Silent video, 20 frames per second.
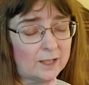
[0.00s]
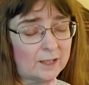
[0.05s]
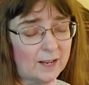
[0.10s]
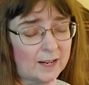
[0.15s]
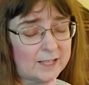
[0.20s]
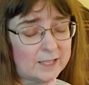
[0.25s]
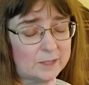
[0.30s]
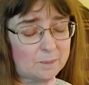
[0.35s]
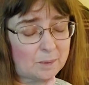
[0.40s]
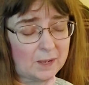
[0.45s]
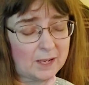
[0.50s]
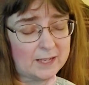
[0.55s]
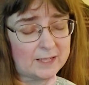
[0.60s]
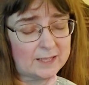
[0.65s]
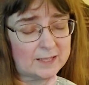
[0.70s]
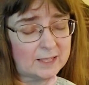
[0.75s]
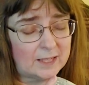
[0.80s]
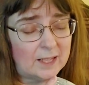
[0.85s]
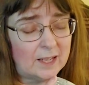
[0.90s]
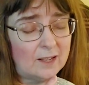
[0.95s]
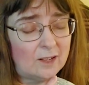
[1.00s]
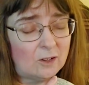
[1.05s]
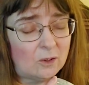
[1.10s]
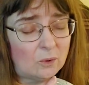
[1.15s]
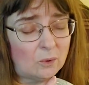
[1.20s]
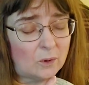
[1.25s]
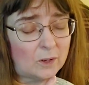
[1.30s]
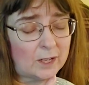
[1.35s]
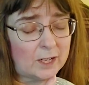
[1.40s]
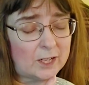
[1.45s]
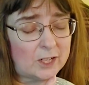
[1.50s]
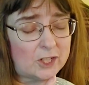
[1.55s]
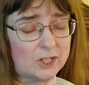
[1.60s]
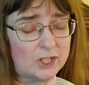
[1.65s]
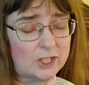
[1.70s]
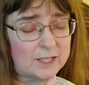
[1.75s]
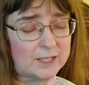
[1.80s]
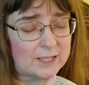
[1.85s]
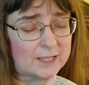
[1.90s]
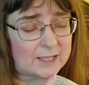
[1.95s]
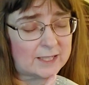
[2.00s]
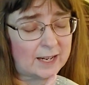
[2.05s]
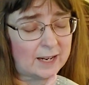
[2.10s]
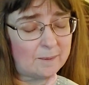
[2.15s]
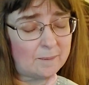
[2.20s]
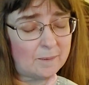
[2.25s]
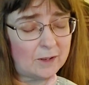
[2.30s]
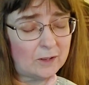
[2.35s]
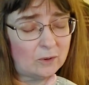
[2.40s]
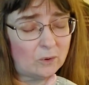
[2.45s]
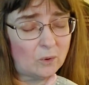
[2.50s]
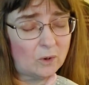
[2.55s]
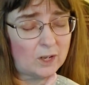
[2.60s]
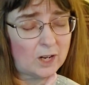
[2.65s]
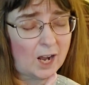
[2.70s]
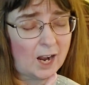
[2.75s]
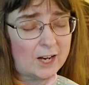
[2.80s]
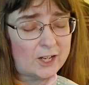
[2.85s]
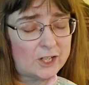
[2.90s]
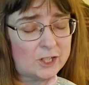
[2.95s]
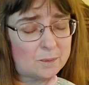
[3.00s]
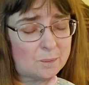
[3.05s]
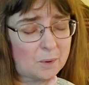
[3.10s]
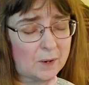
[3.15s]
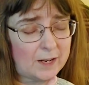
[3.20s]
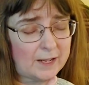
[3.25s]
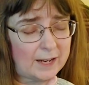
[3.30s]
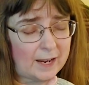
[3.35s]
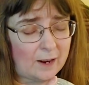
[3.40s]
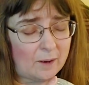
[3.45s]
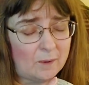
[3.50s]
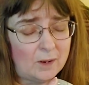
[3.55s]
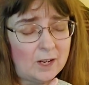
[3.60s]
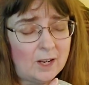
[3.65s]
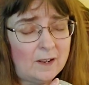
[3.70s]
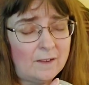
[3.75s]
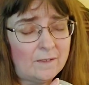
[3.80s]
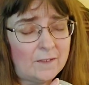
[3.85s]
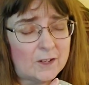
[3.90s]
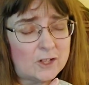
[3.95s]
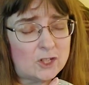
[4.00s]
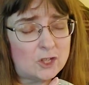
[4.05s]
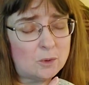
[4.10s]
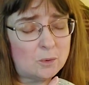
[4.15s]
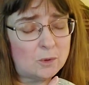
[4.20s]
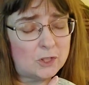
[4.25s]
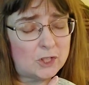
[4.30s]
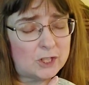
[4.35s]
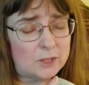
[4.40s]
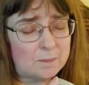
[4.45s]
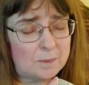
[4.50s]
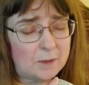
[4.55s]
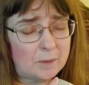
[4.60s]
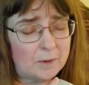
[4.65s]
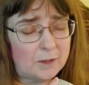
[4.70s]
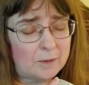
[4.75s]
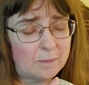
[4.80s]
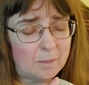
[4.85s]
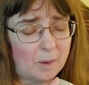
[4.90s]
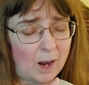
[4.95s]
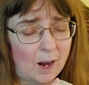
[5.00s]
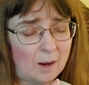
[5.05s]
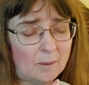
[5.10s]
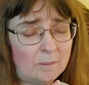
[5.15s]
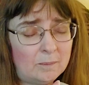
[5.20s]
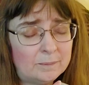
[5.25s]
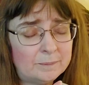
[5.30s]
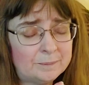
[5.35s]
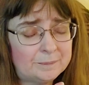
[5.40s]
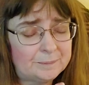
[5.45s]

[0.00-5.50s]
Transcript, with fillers: a nice place Lord, in Jesus' name. And Lord, I just pray now that you will just be with mom.